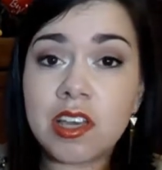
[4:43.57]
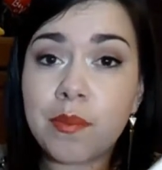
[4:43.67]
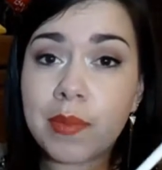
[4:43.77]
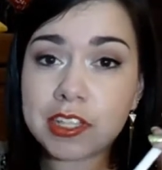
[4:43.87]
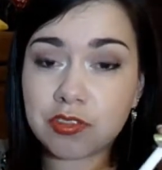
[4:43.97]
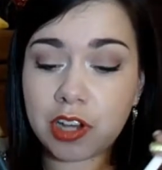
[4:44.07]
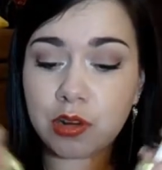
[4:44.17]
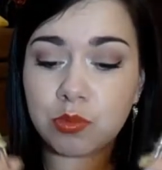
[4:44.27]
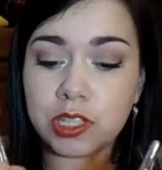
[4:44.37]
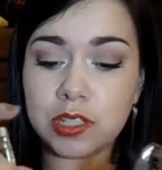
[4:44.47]
Mess
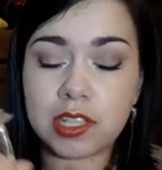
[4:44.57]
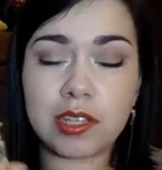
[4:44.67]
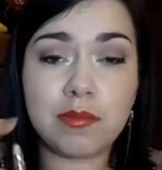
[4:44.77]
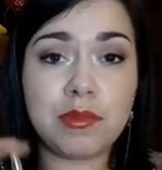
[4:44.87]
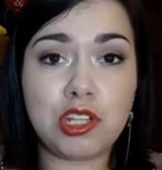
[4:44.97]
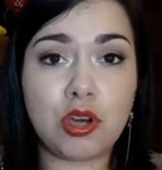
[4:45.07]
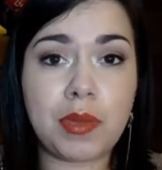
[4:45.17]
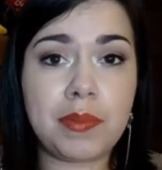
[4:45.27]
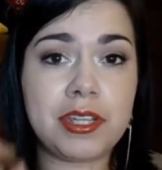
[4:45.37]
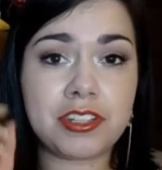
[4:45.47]
around with them, you know,
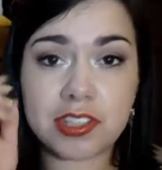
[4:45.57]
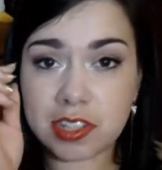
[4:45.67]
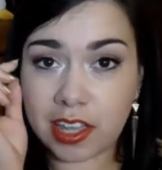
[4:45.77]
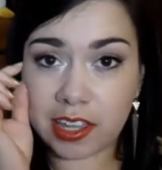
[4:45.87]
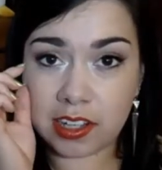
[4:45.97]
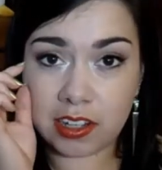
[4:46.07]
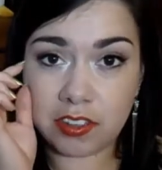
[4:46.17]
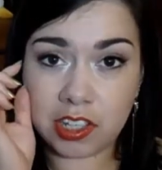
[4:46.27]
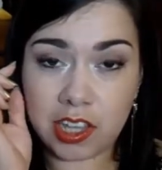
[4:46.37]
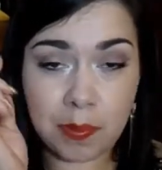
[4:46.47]
maybe just line
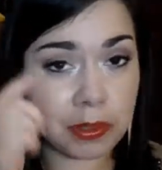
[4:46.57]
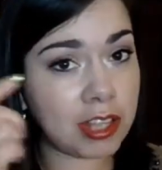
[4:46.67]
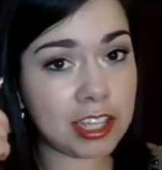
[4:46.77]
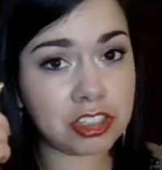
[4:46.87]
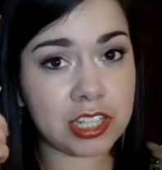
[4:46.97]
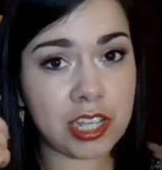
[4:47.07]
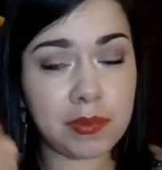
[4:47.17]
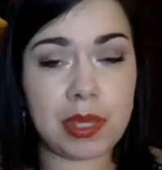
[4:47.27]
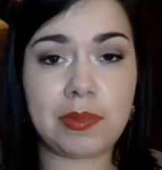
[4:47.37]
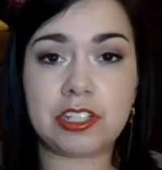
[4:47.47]
the upper lash line,
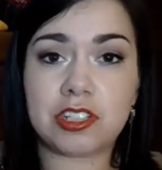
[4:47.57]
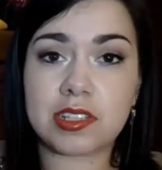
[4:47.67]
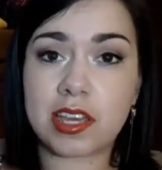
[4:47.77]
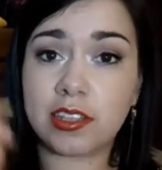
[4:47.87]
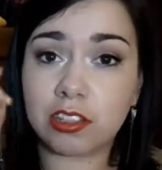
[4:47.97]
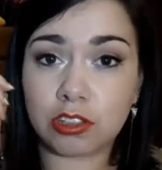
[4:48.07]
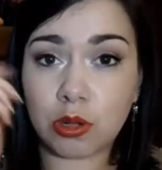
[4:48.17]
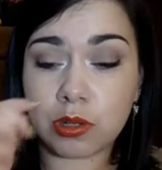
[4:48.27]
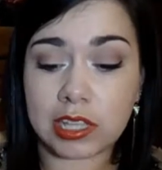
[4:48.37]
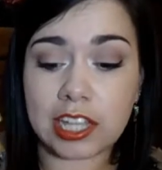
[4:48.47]
maybe just line the
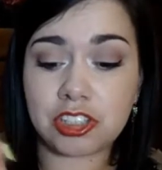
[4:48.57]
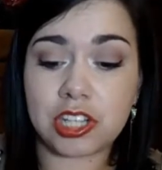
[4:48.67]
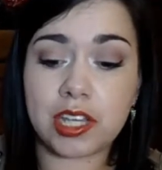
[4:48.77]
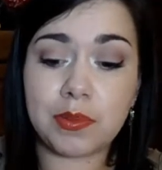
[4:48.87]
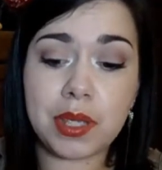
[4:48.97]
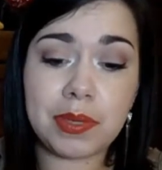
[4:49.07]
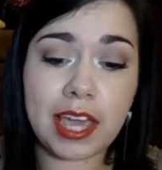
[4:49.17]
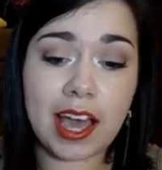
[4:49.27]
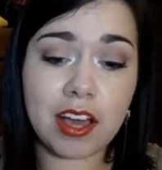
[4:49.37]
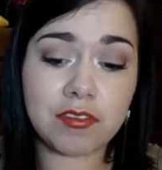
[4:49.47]
lower lash line, maybe
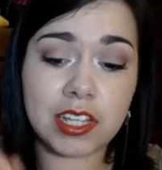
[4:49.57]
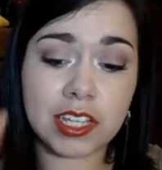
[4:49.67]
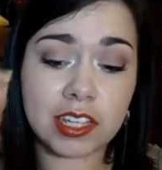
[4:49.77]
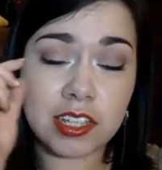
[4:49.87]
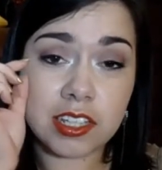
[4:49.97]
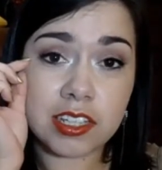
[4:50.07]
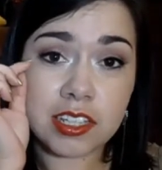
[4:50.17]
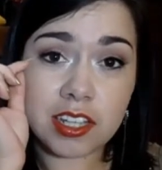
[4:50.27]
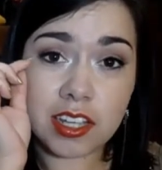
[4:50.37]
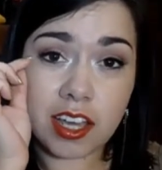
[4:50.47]
have like
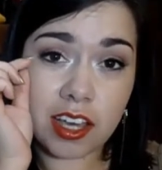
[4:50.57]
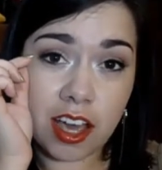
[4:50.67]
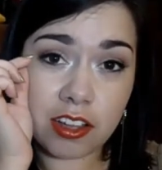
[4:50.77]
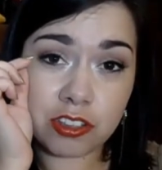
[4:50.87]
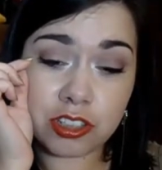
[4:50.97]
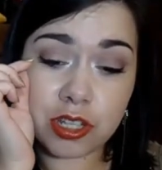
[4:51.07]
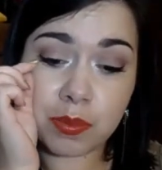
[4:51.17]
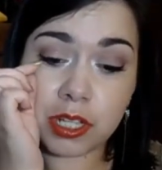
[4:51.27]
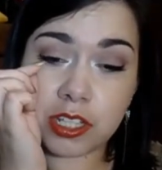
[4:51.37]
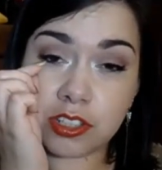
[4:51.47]
a color that
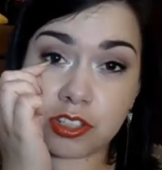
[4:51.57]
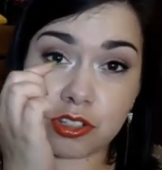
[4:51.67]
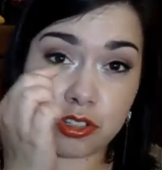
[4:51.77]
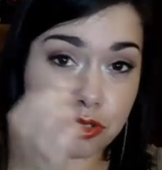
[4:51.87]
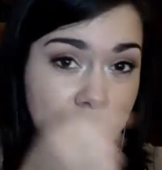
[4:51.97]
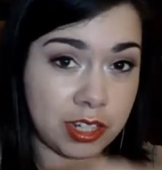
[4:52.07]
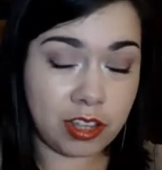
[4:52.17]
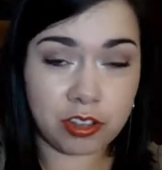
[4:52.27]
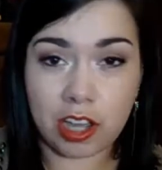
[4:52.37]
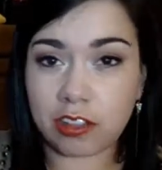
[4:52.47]
blends into
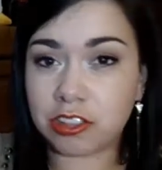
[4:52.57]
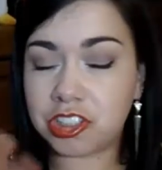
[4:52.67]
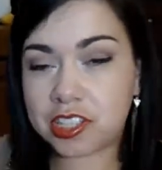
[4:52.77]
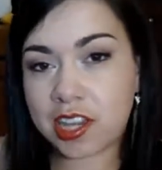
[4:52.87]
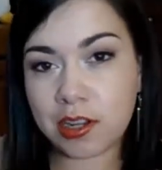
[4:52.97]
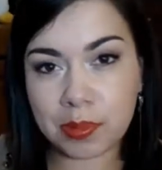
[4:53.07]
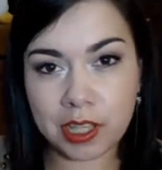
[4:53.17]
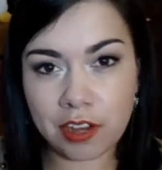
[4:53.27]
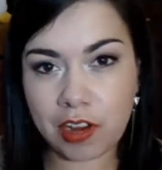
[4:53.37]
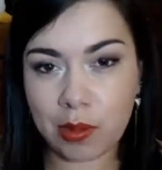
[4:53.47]
another color. Just kind of
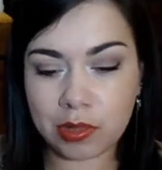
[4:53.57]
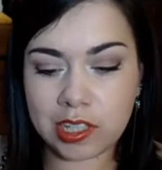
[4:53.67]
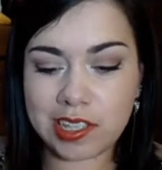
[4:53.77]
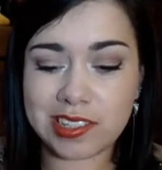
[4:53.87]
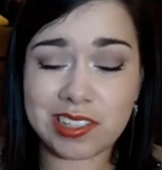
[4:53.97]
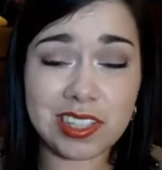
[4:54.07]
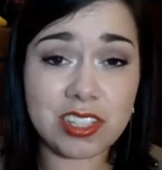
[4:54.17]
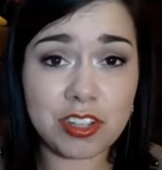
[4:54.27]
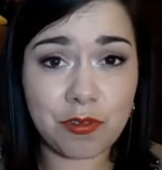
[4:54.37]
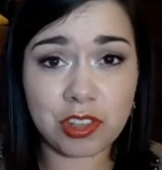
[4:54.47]
play around with it and see
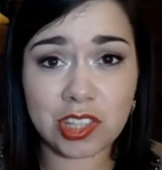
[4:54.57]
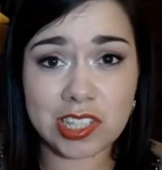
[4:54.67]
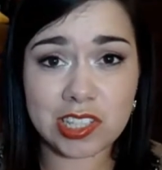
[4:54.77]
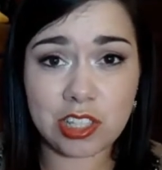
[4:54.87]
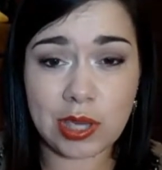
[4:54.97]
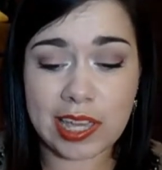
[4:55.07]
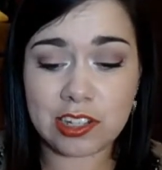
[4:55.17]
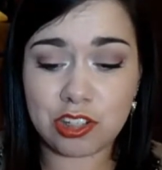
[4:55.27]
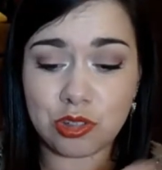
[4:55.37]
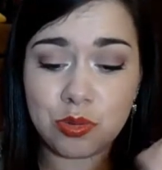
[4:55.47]
the different things that you
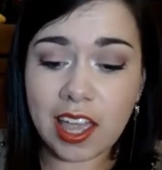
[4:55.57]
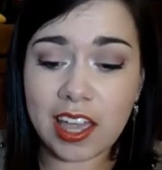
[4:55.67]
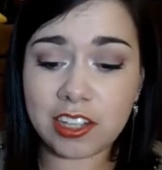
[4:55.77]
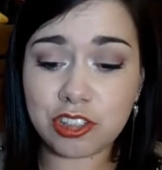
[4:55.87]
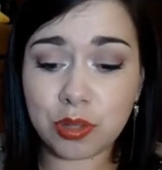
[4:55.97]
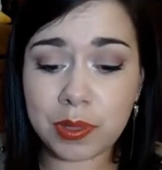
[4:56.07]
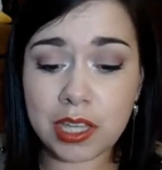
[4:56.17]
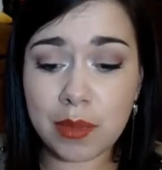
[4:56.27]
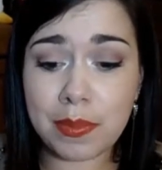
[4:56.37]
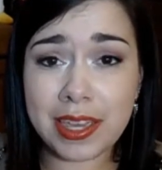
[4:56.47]
can do, and you'll
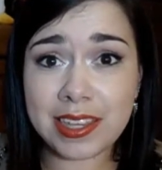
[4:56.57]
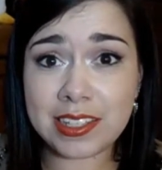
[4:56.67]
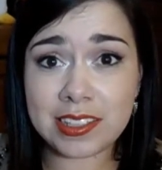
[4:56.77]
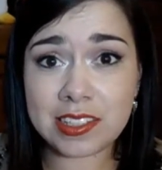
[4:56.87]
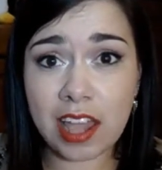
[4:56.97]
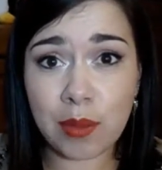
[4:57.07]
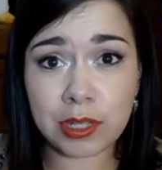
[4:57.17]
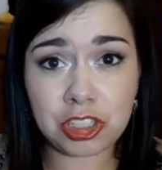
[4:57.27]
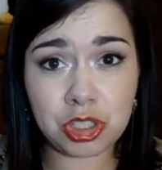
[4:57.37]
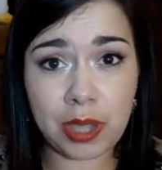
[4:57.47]
be amazed how
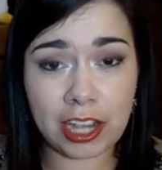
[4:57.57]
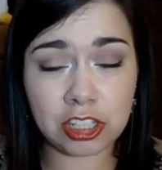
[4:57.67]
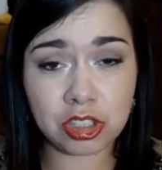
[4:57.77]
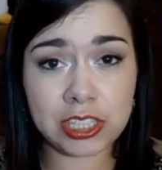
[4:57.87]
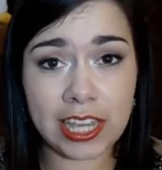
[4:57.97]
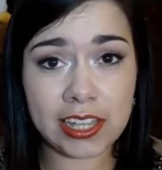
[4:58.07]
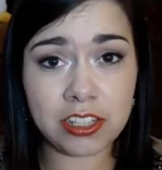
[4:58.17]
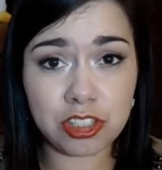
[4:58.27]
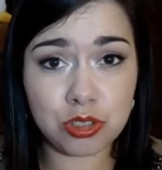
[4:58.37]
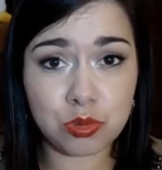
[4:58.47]
much you actually
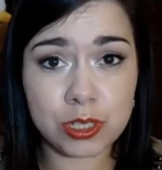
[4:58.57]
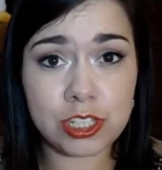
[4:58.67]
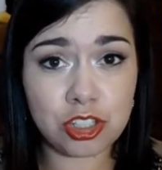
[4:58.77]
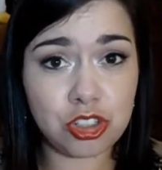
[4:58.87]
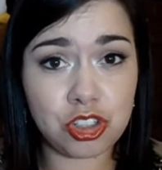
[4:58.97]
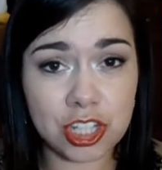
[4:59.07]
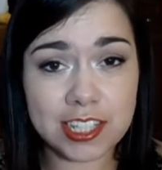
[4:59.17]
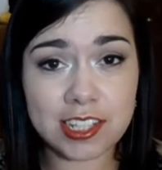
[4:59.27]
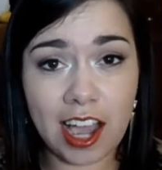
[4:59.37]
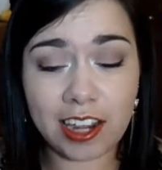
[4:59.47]
can do with
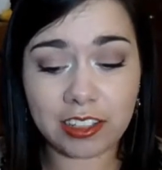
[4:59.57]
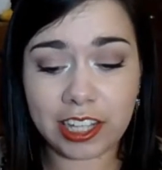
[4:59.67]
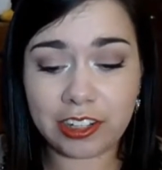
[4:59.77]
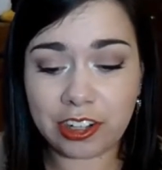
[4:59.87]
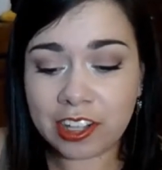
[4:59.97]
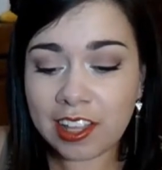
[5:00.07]
just eyeliner.